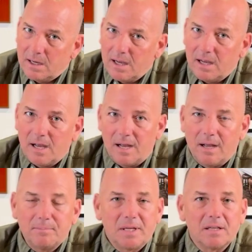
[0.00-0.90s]

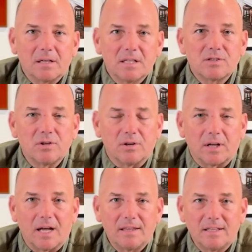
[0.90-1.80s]
I'd be a little concerned.
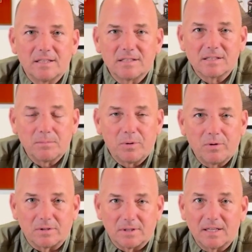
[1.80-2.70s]
I think this is
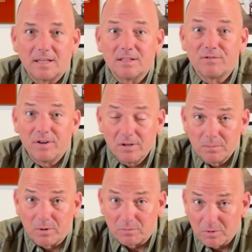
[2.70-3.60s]
important. I think it's very
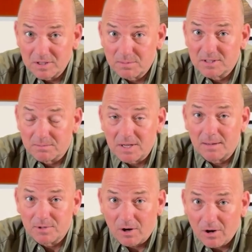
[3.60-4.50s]
important. We're going to spend some
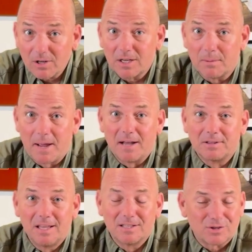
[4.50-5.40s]
time talking
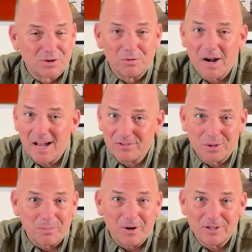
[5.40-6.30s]
about this throughout
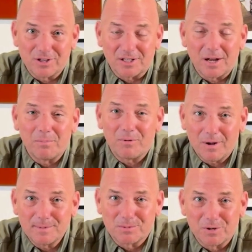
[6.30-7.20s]
the project. I
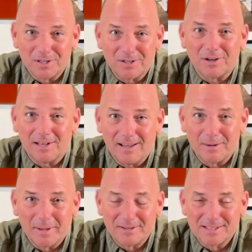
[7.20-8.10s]
promise we're going to talk a lot
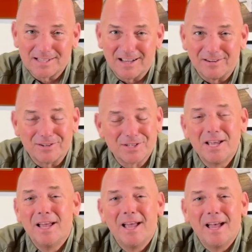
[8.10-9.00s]
about designers.
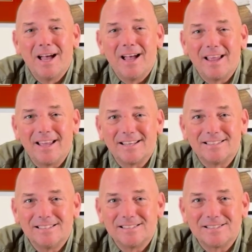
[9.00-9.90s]

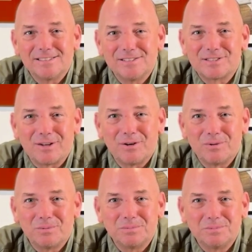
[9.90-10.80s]
And
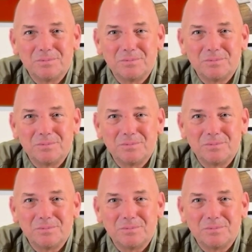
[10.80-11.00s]
so